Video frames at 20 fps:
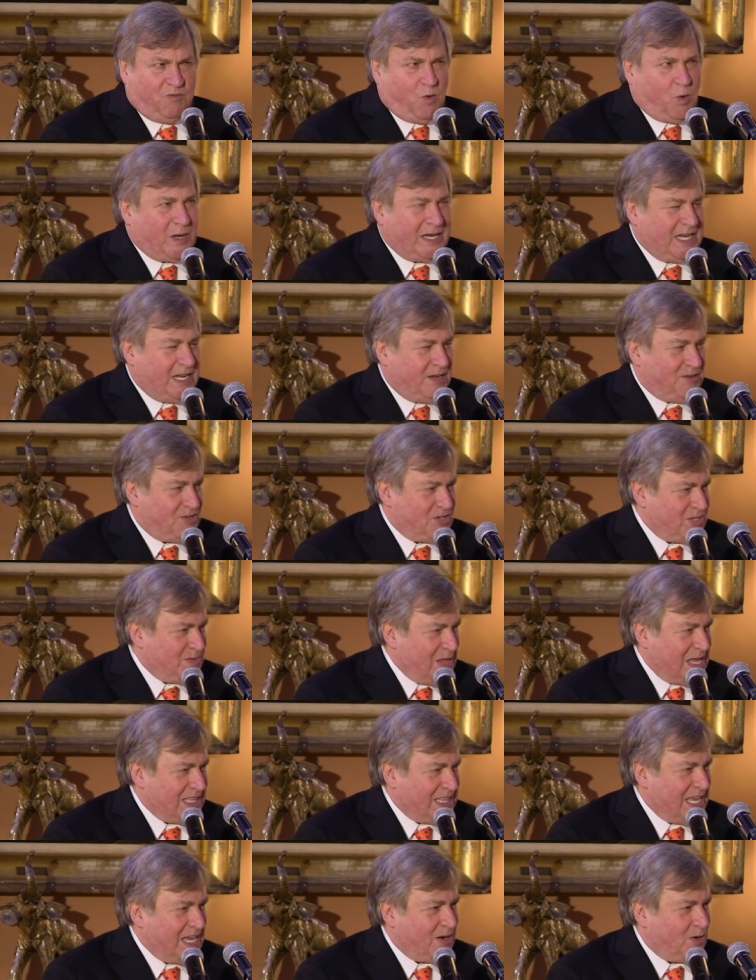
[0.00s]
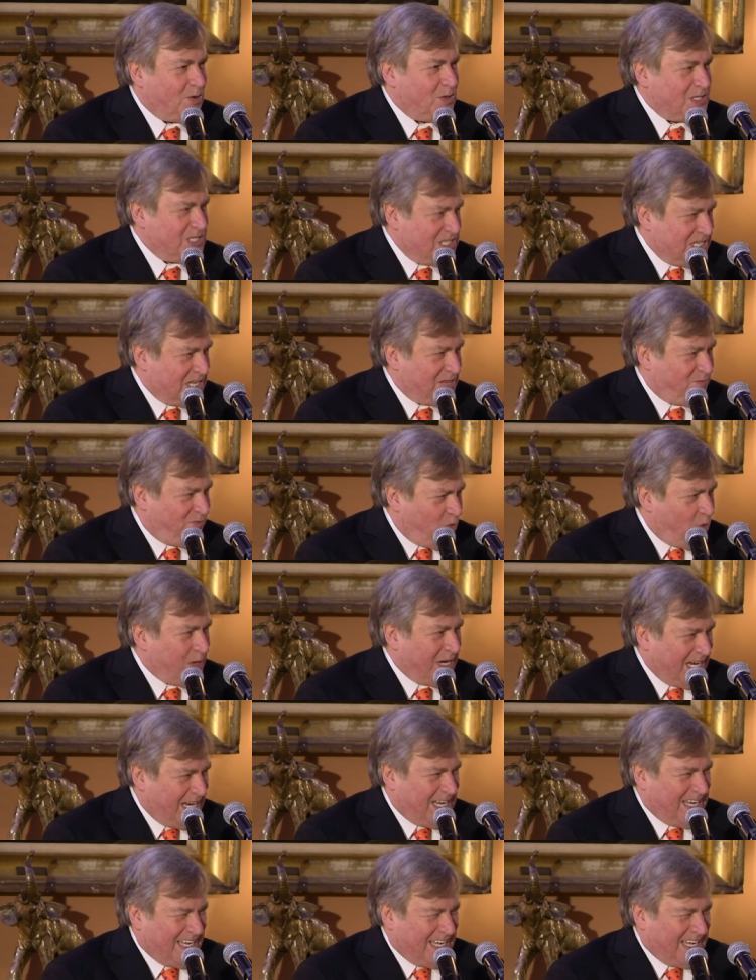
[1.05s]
40 years, not that old, 40.